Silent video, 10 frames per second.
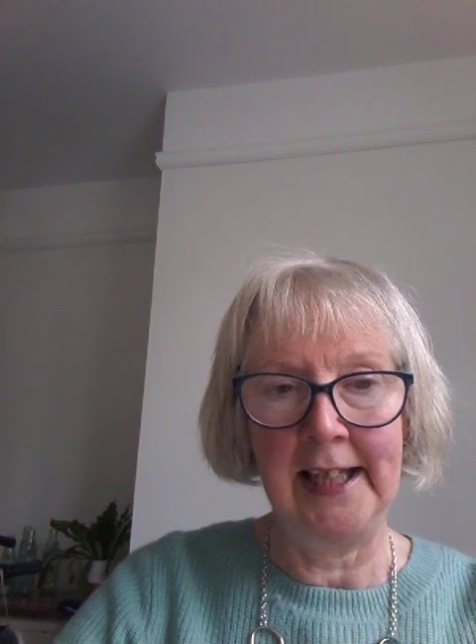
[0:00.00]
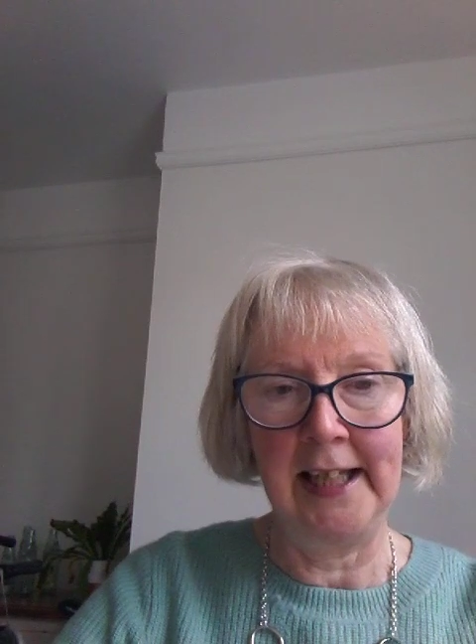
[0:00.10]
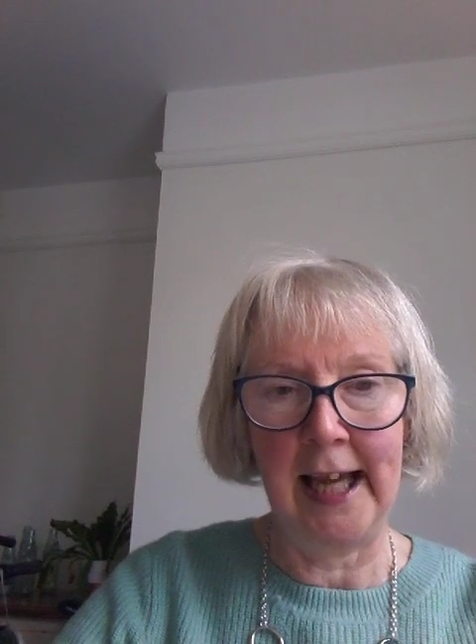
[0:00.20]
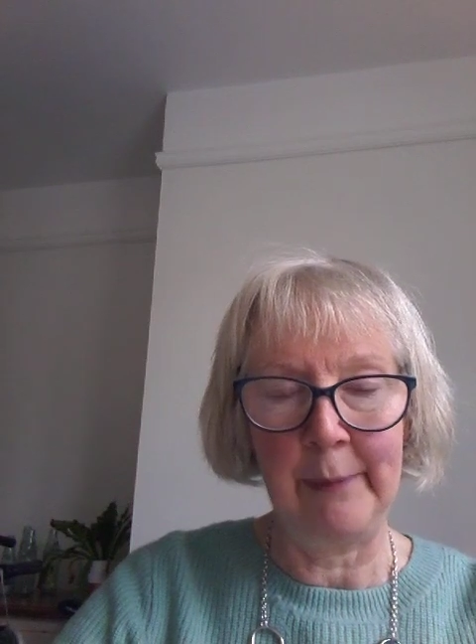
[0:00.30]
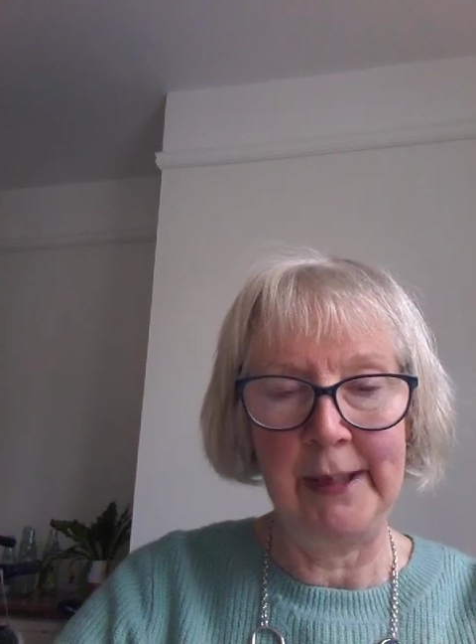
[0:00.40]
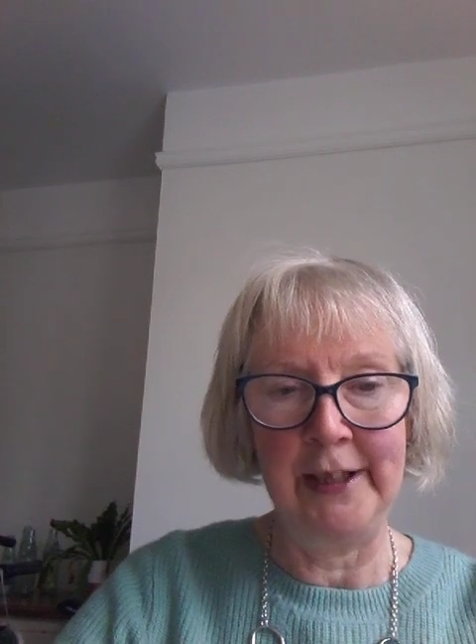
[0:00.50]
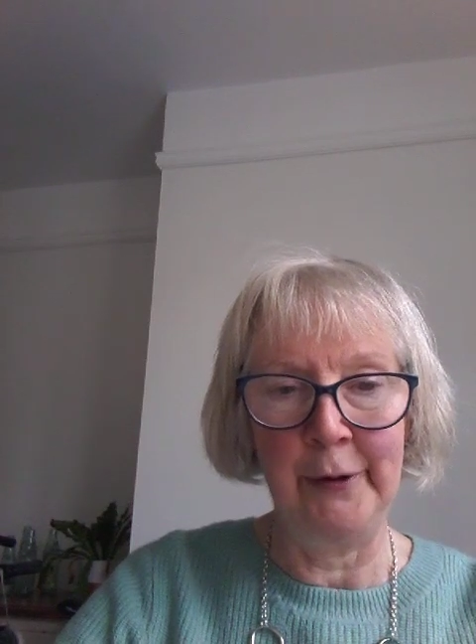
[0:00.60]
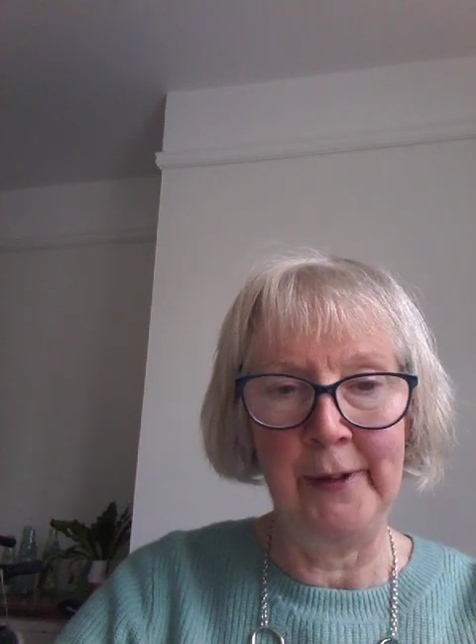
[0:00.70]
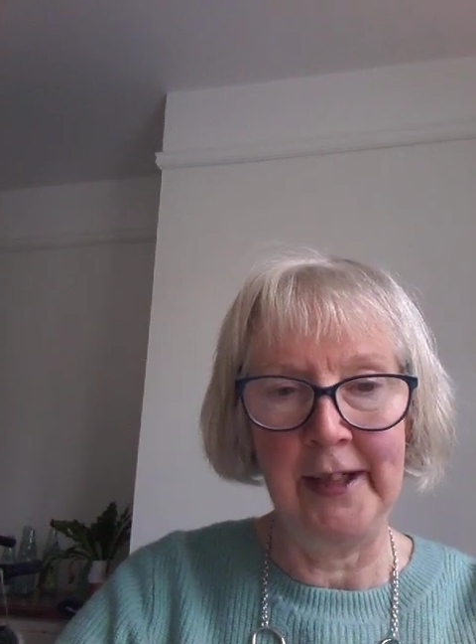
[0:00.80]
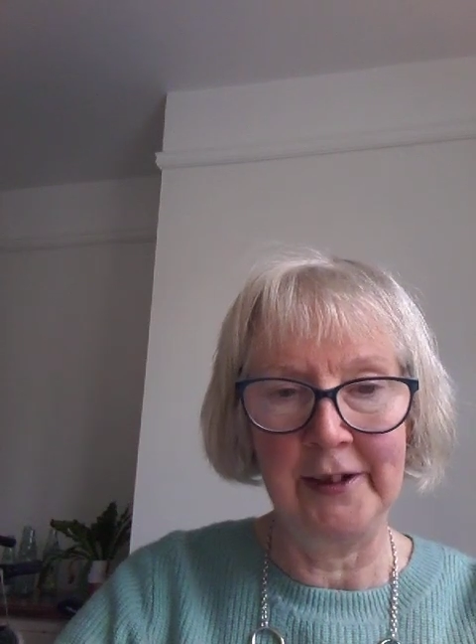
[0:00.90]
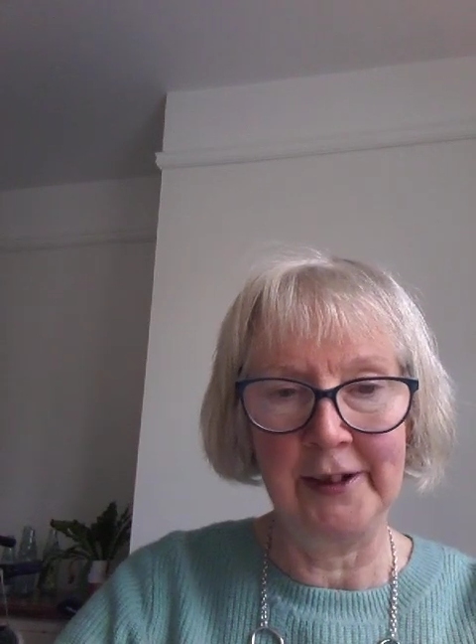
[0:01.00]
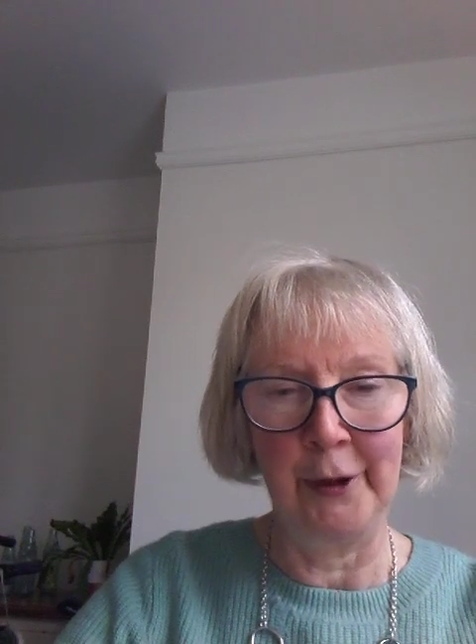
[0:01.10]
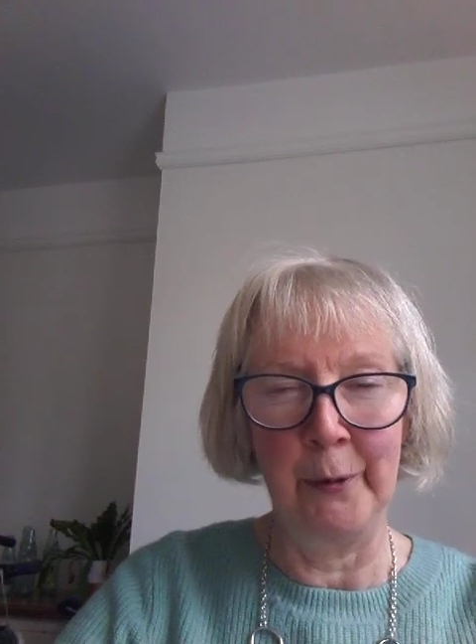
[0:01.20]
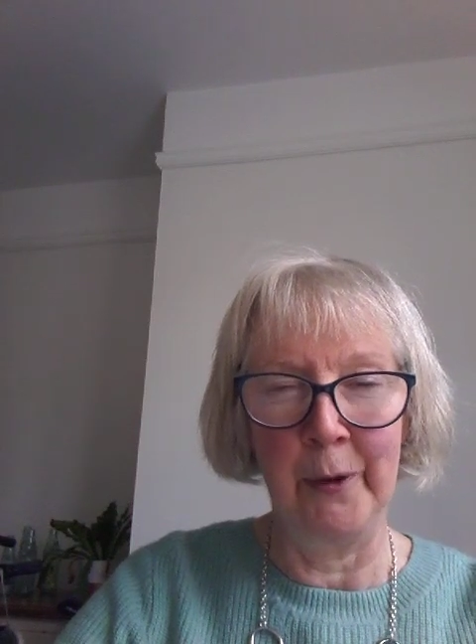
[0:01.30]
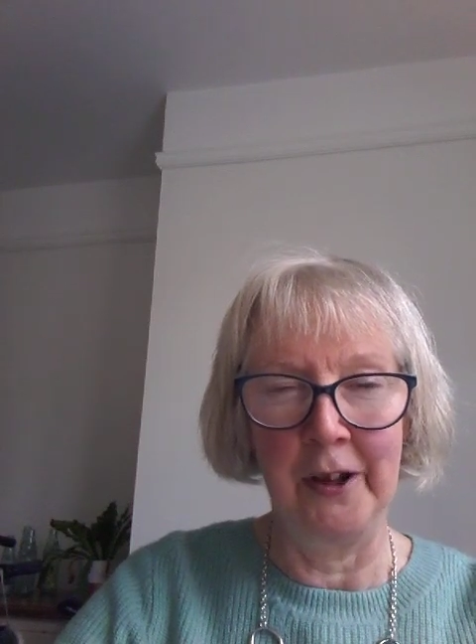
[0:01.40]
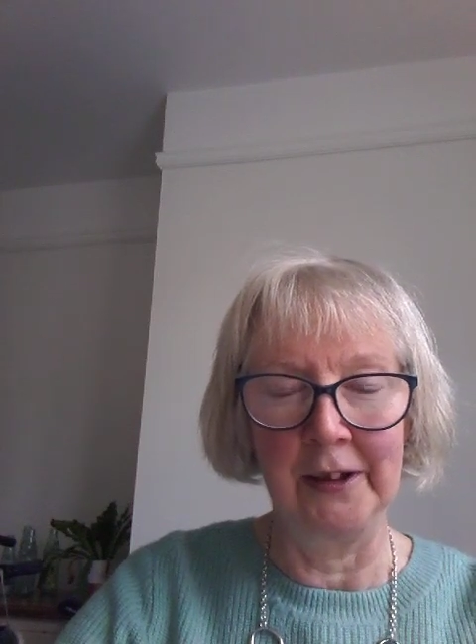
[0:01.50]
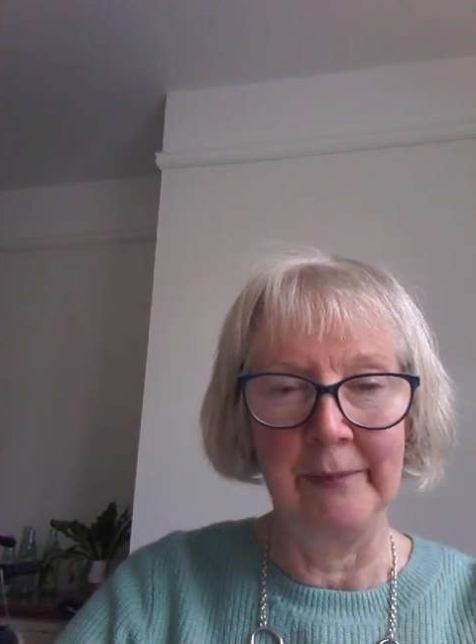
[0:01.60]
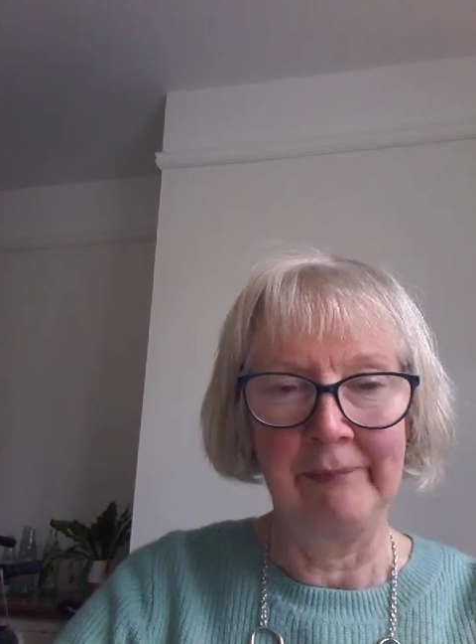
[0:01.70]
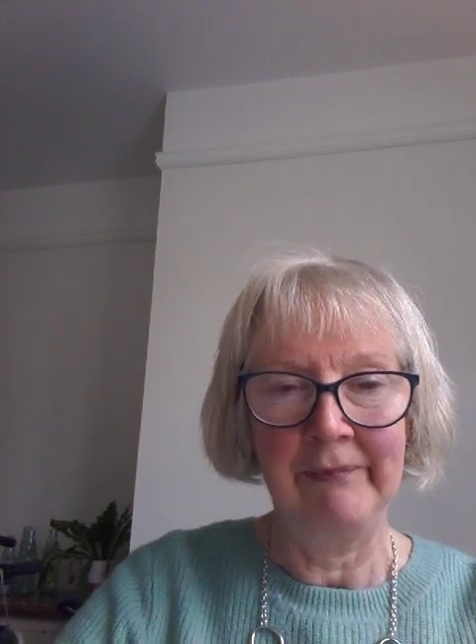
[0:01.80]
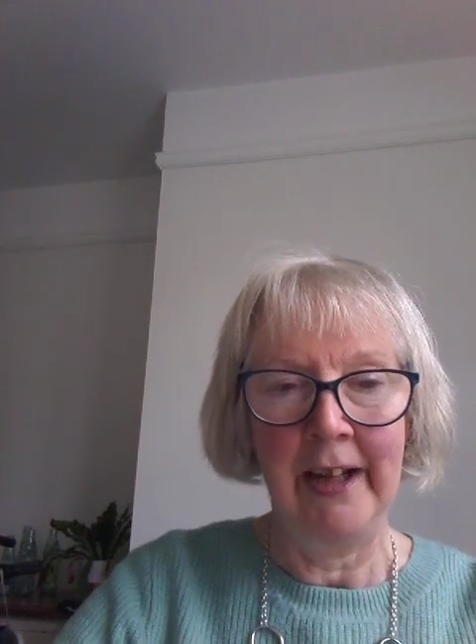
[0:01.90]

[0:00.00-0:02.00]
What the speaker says: and happy new year to you all.